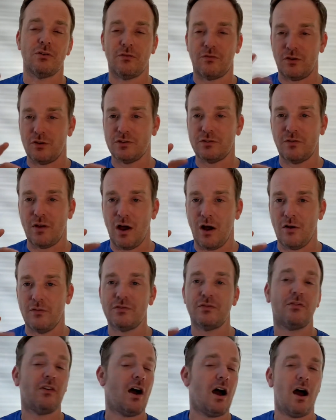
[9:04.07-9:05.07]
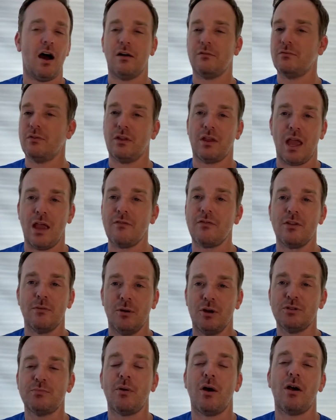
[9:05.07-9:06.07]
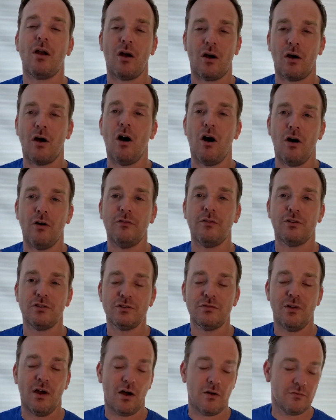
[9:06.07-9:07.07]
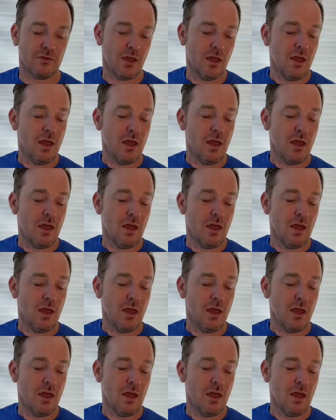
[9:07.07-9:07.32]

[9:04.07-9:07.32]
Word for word: first valves, Fa, okay, for the most part, are all first valve.